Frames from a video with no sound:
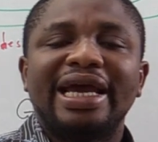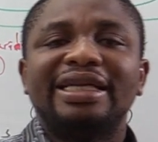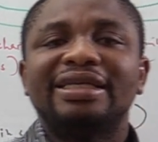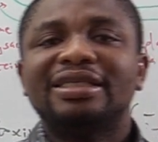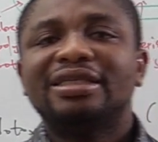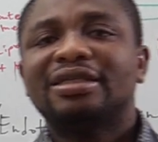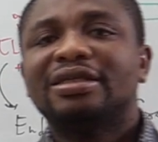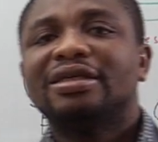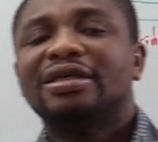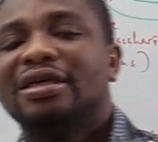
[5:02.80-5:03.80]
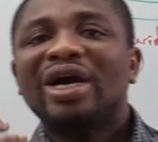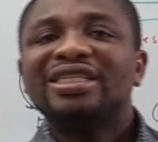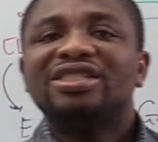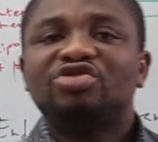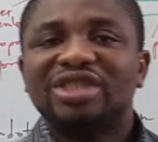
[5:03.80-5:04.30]
And
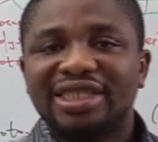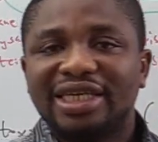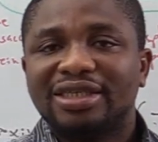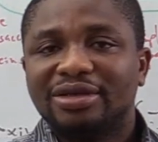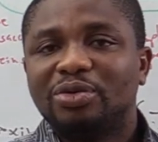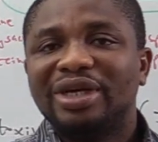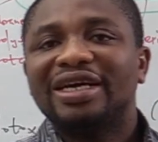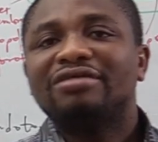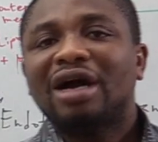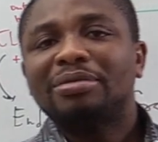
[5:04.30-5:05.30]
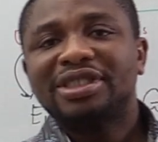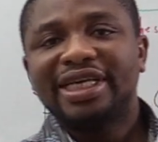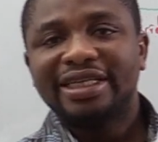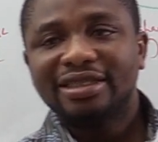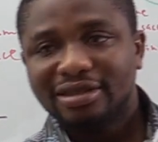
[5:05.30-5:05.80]
when treated with a gram
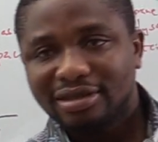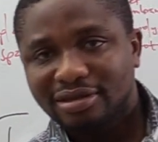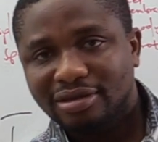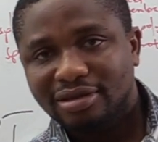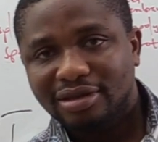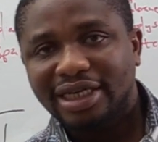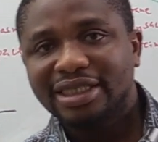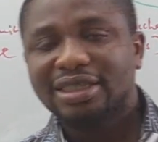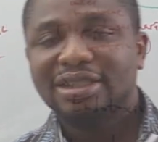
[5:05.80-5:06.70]
stain, that